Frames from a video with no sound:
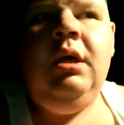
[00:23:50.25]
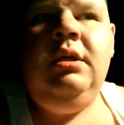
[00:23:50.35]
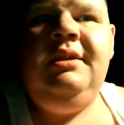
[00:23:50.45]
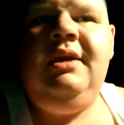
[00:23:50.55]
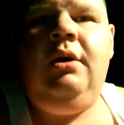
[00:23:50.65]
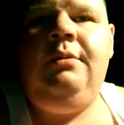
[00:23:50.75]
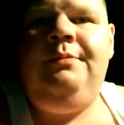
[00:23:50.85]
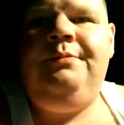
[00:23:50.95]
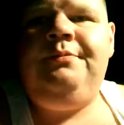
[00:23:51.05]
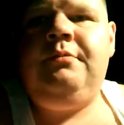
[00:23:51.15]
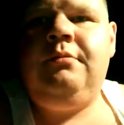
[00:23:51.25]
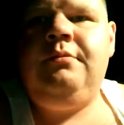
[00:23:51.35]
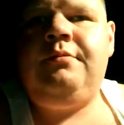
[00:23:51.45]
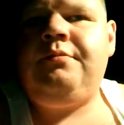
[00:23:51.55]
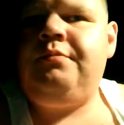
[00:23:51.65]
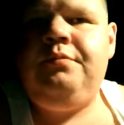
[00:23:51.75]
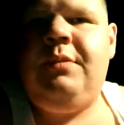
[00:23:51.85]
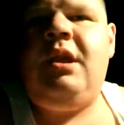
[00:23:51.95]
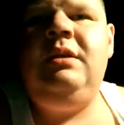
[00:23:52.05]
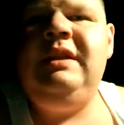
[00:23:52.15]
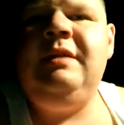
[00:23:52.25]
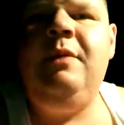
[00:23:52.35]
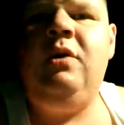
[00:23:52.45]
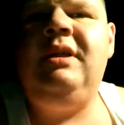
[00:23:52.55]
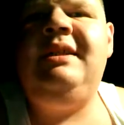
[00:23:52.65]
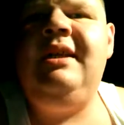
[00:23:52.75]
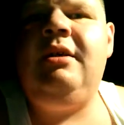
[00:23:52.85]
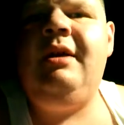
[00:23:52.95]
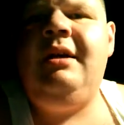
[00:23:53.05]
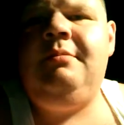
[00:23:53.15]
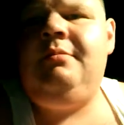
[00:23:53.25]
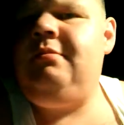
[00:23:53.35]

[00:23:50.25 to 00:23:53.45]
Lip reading: So, smoke a cigarette,